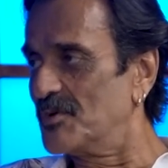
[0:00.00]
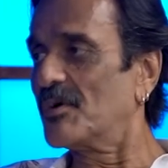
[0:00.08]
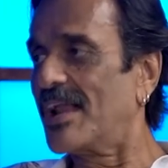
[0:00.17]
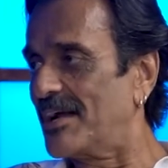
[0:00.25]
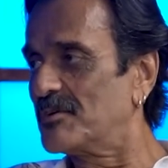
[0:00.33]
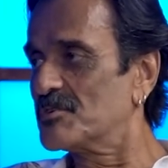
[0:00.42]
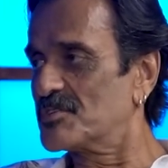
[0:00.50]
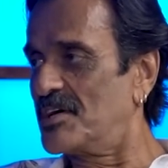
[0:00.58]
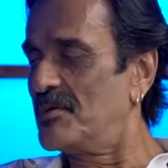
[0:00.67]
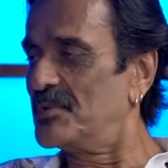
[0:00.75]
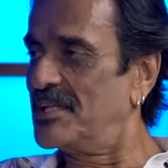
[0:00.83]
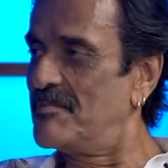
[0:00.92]
you'd like to
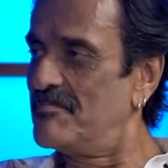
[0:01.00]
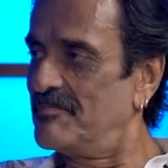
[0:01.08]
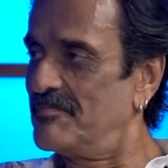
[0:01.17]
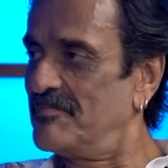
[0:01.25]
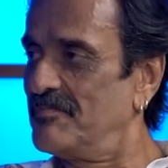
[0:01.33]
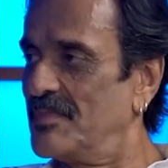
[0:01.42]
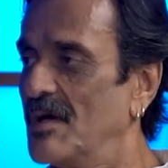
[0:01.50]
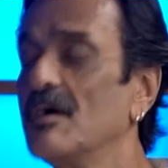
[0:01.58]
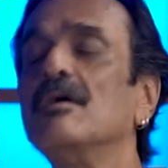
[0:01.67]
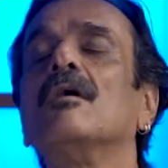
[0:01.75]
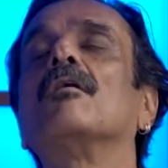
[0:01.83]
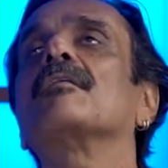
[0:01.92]
share with them? Or